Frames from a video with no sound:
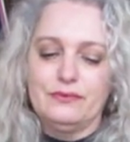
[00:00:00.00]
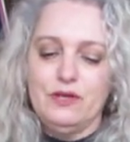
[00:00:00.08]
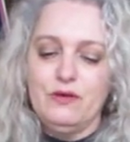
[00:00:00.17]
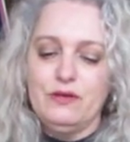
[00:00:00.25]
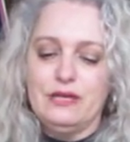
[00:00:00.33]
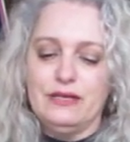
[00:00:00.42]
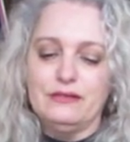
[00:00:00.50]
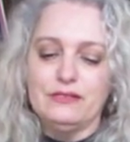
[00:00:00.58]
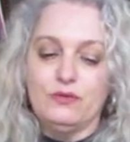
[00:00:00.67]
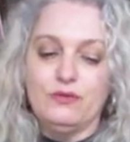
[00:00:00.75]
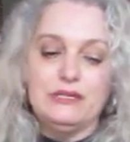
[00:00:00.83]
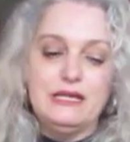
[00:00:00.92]
Okay,
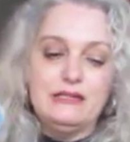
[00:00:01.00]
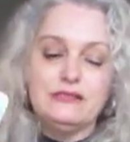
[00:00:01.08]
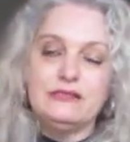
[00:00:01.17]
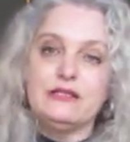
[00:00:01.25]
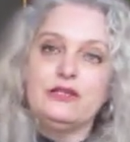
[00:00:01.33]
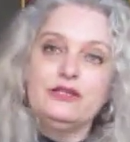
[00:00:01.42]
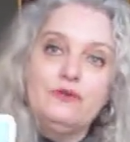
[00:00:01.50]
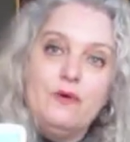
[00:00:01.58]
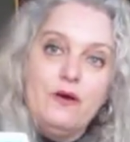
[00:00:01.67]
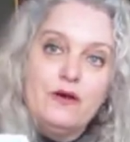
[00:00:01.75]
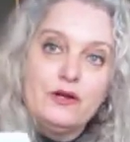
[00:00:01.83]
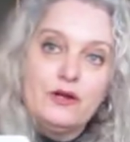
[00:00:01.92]
so yes, you
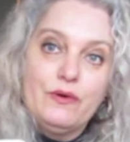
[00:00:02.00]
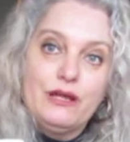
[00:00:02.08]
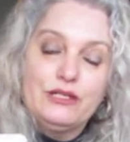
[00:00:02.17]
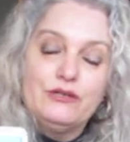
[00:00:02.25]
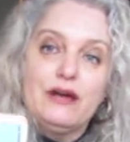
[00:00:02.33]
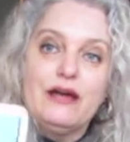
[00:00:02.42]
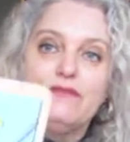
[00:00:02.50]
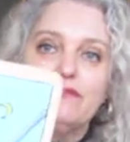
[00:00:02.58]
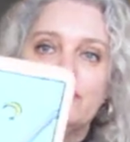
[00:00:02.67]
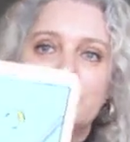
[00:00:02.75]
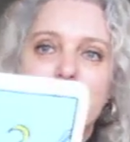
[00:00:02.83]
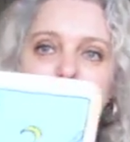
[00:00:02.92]
are going to have
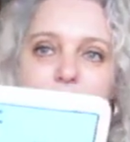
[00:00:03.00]
to take